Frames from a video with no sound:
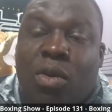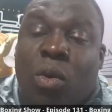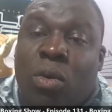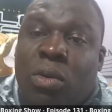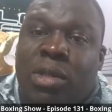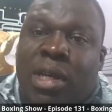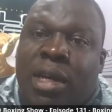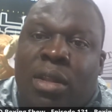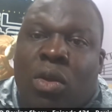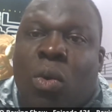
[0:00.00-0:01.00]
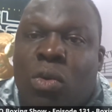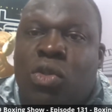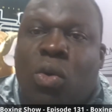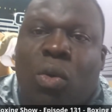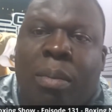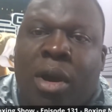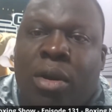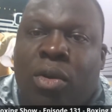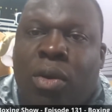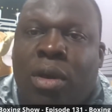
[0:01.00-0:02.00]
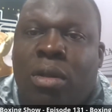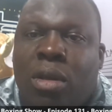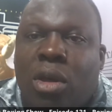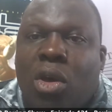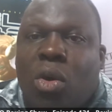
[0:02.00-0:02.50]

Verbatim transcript: old uh, old school bar and grill,